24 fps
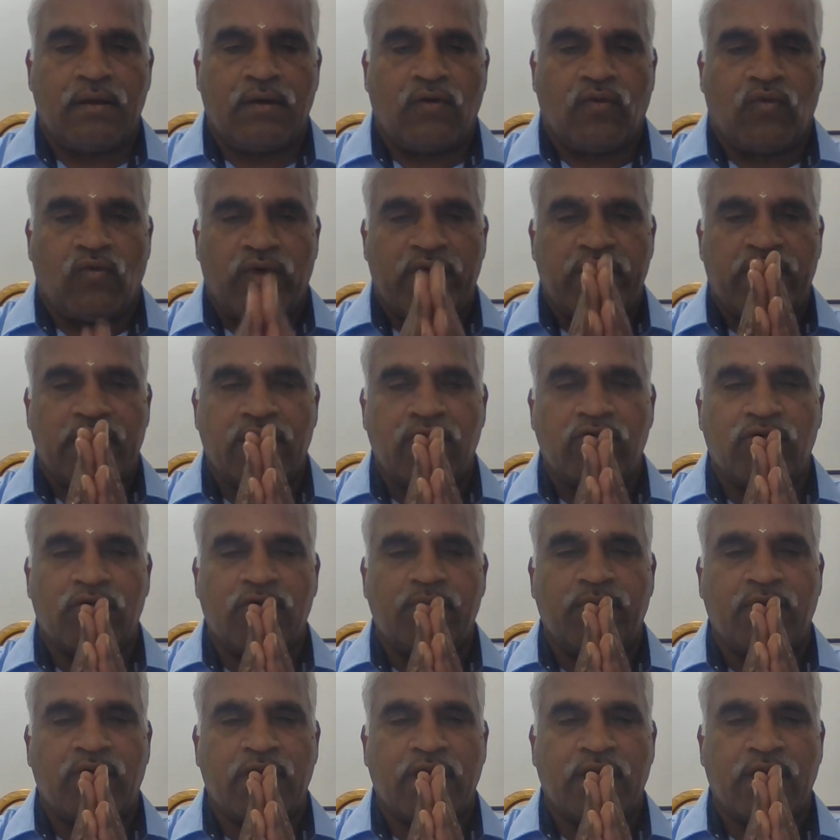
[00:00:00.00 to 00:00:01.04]
Very good
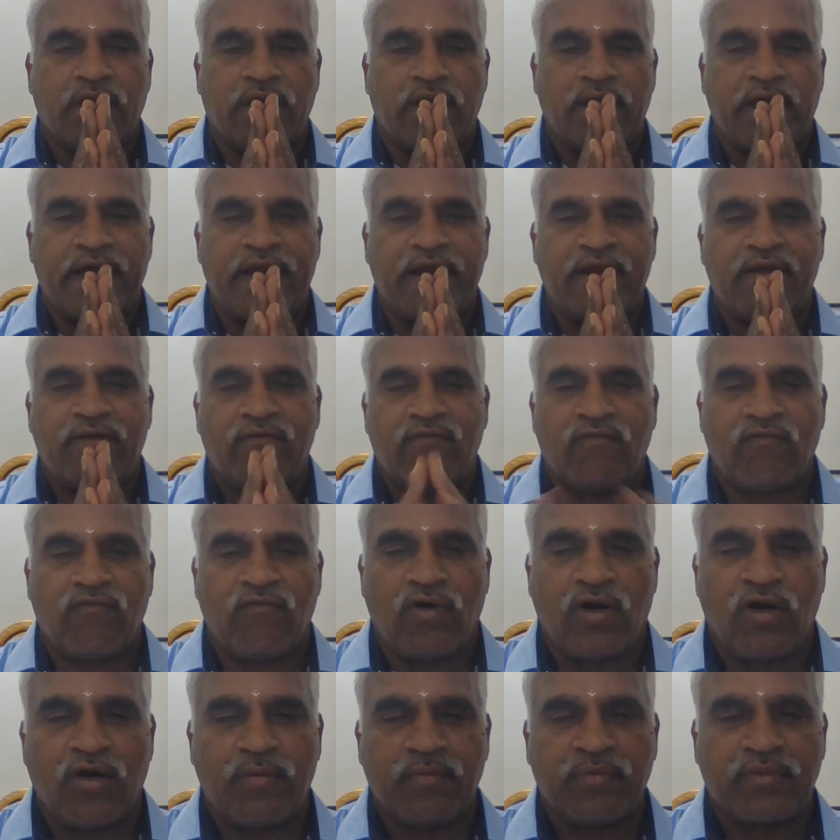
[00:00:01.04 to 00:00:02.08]
morning and
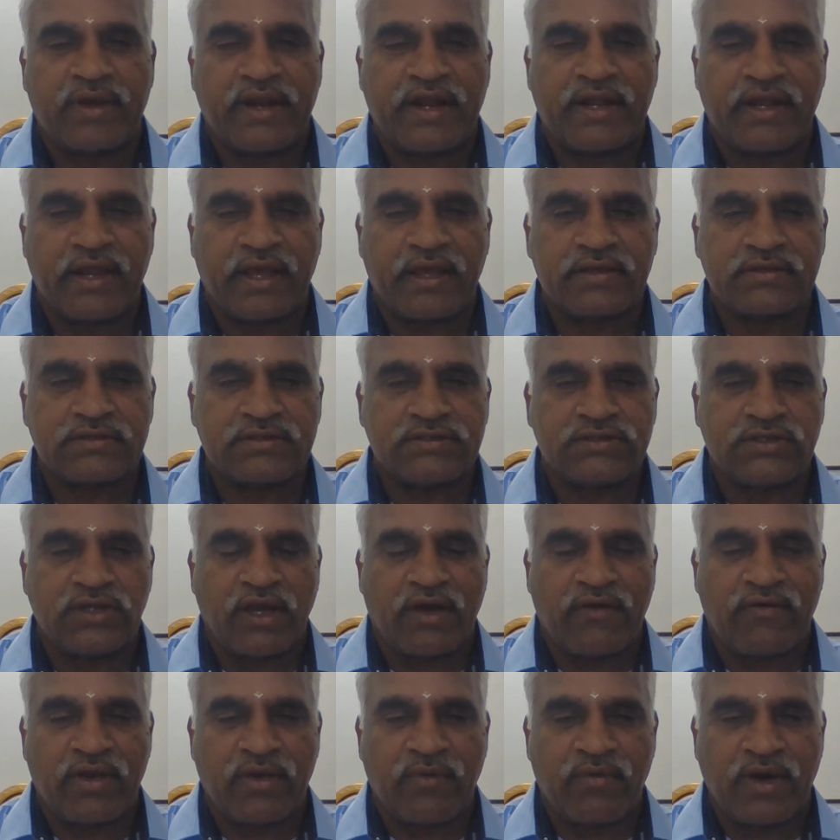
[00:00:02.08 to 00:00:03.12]
warm greetings to
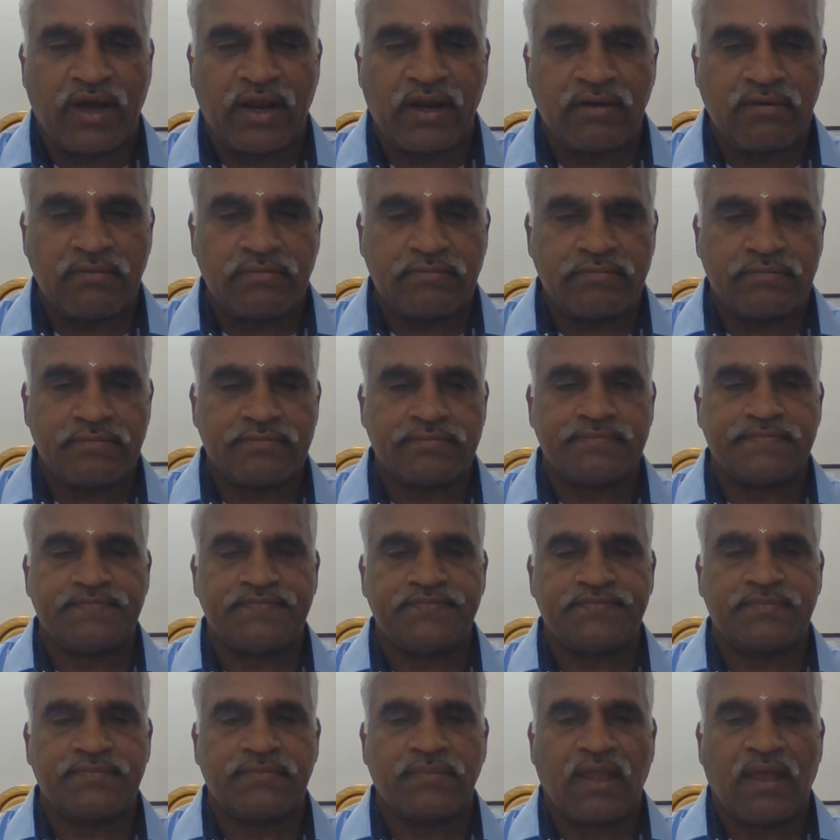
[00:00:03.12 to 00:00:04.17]
everyone.
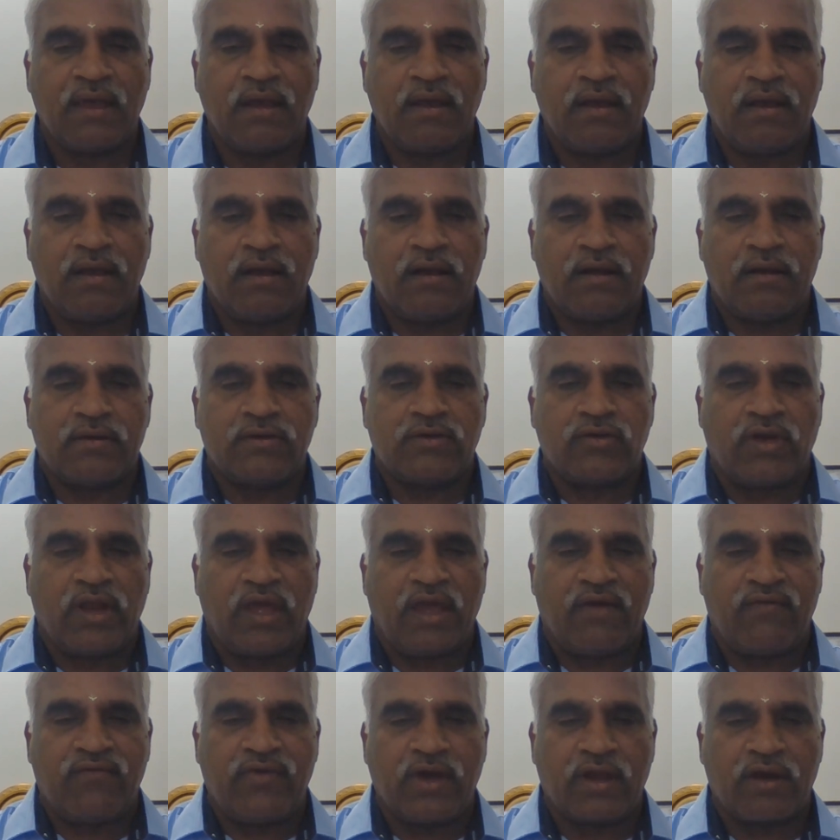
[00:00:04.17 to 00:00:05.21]

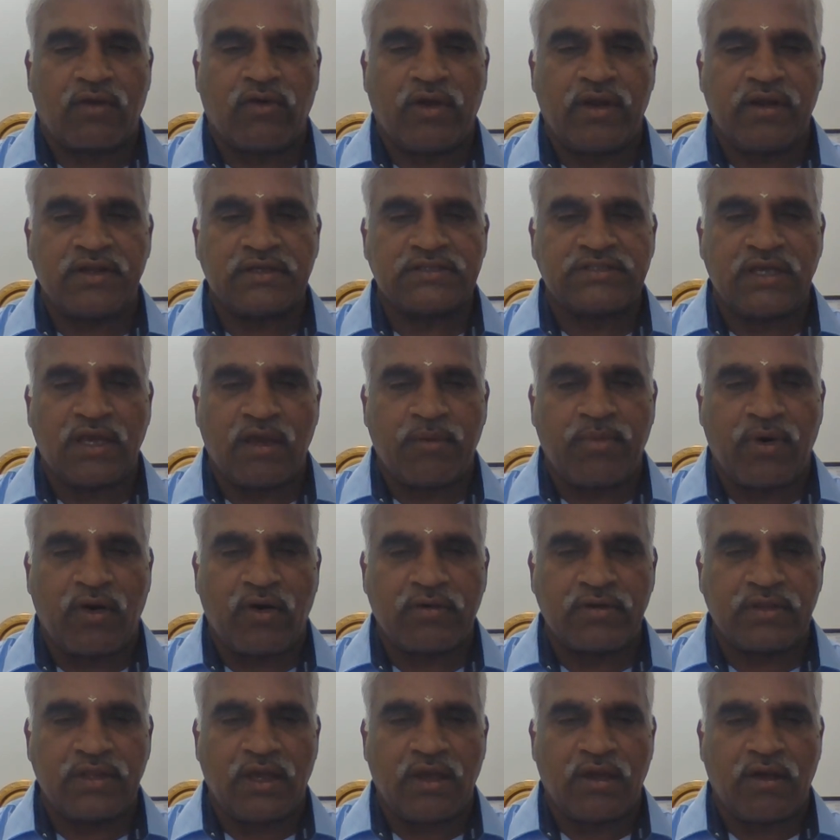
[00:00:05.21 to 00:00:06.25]
Today we are going to see
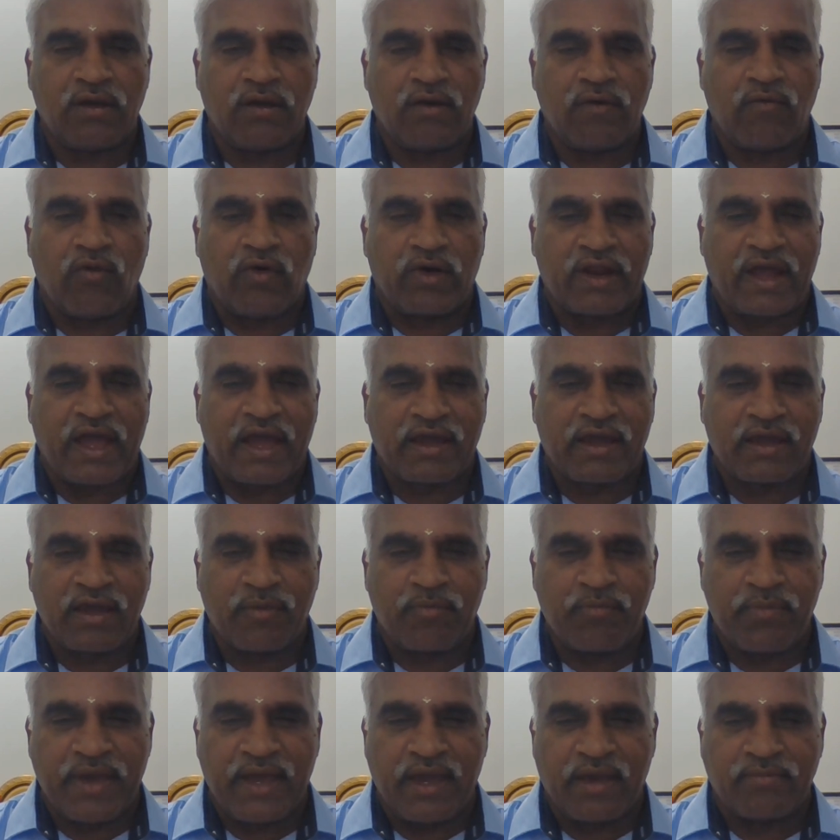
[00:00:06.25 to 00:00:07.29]
about the
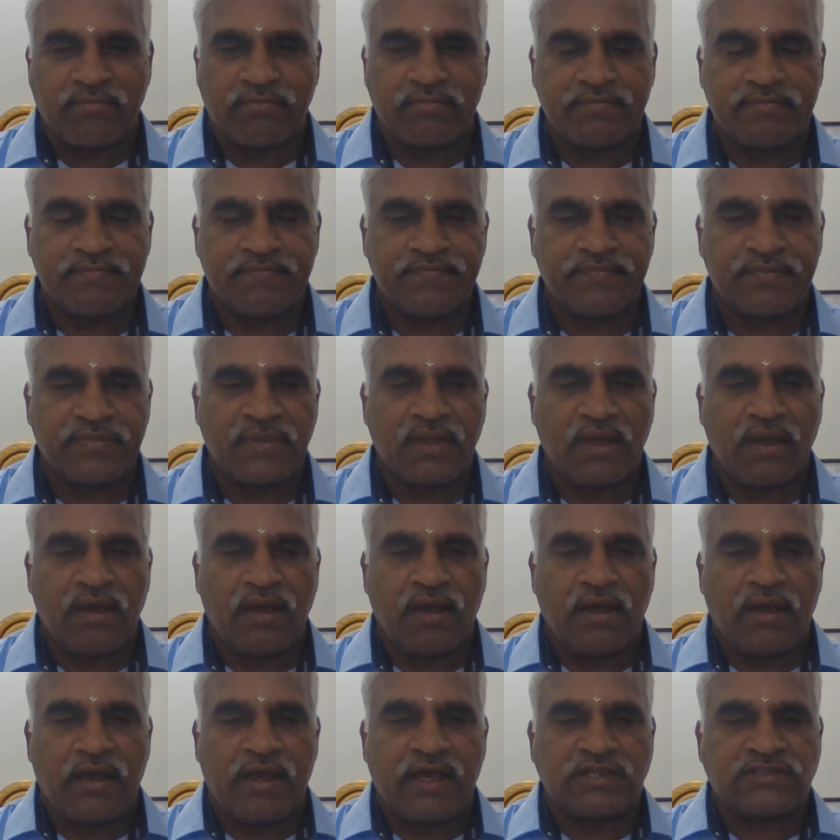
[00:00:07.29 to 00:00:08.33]
overhanging beam,
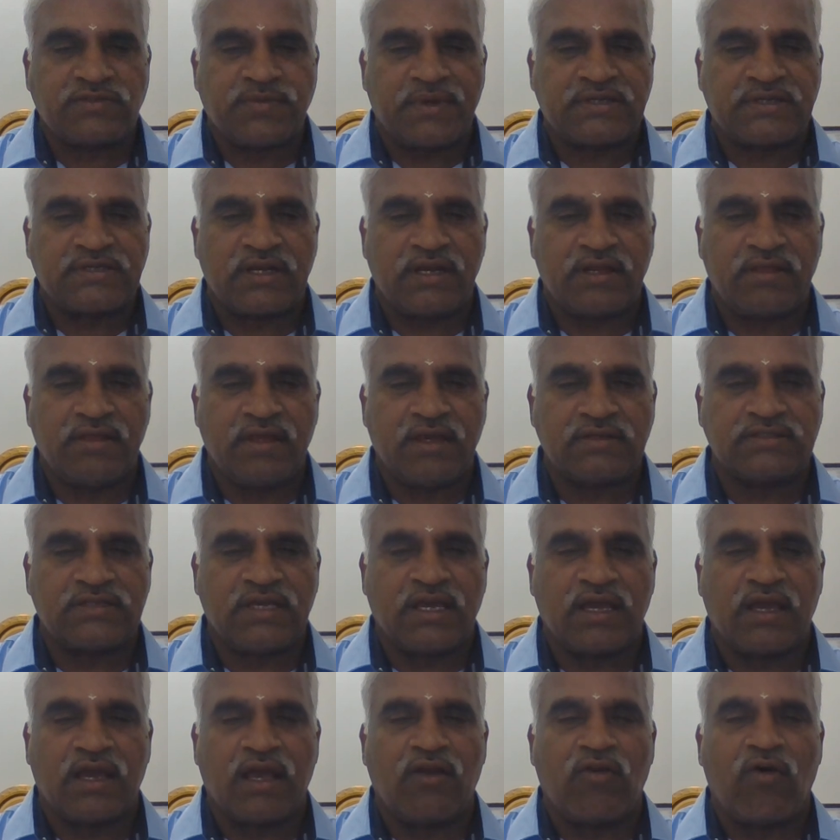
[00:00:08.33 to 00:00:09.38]
especially the
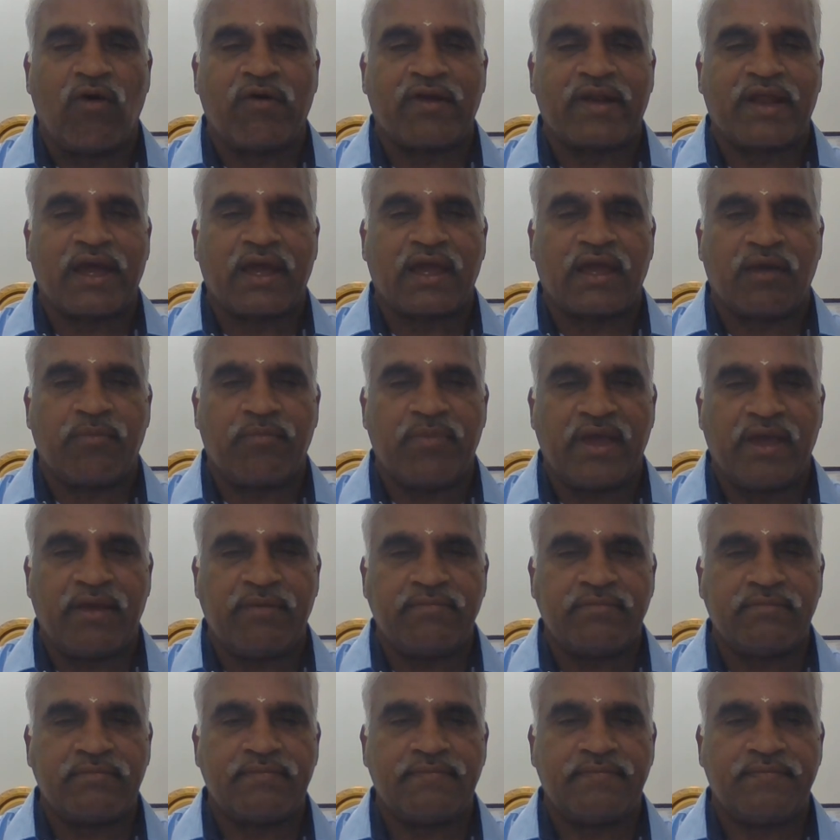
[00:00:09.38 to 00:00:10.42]
single overhanging
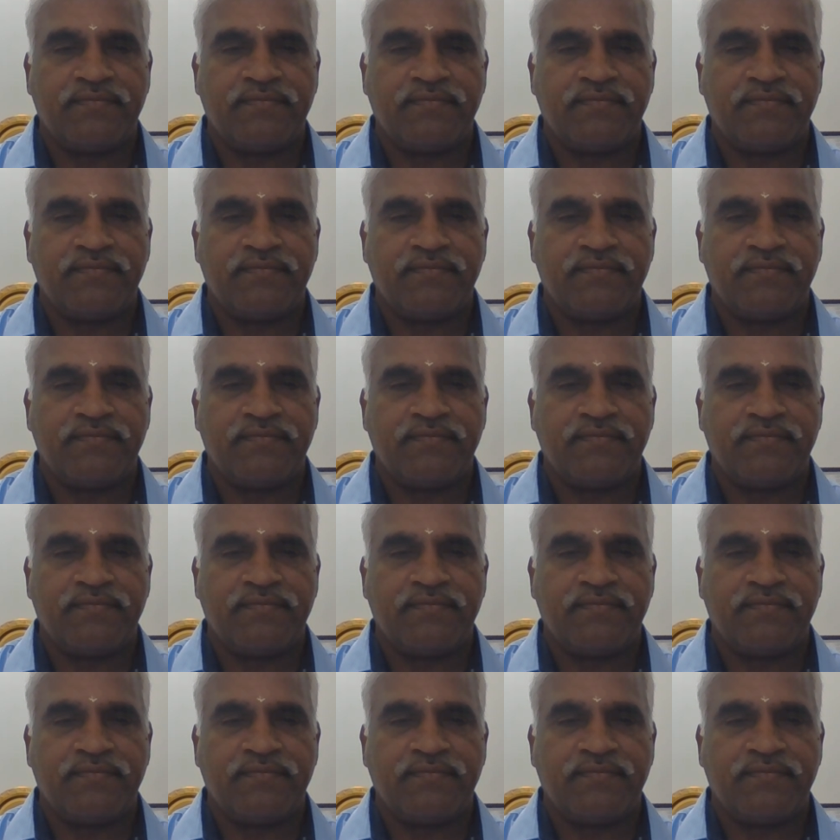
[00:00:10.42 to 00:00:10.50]
beam.